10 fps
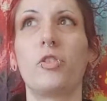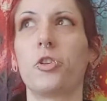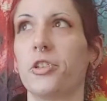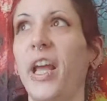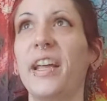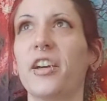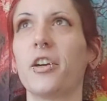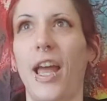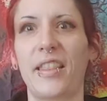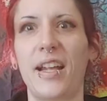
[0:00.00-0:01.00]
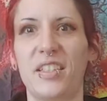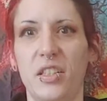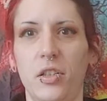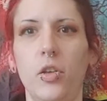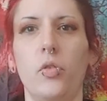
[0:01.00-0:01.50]
creator, like that's
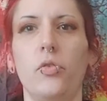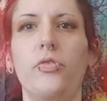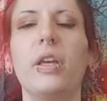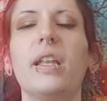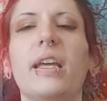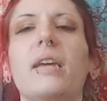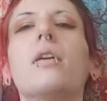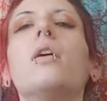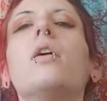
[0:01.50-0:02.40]
you feeling.